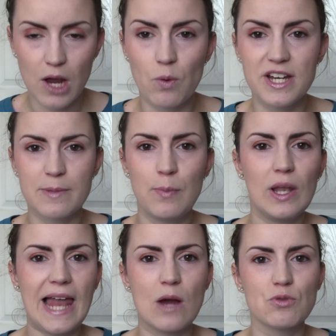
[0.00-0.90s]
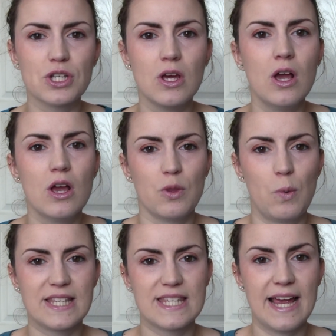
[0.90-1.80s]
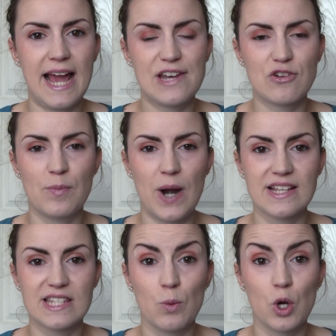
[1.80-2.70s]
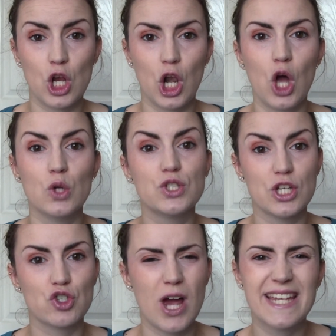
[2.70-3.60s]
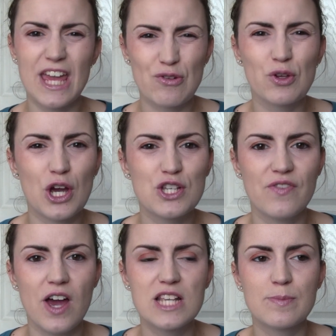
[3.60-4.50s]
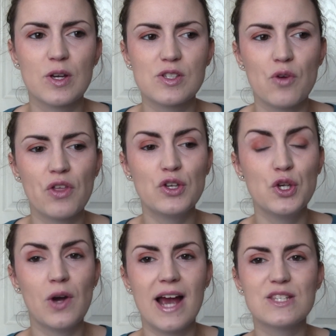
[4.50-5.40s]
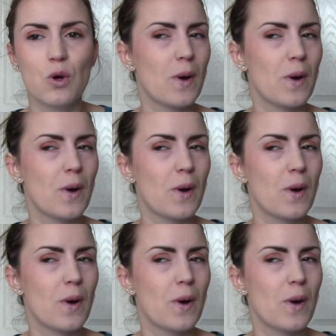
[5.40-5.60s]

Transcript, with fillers: I wanted to pull out the ones that I had on brands that were closed and try and get through those first because although you guys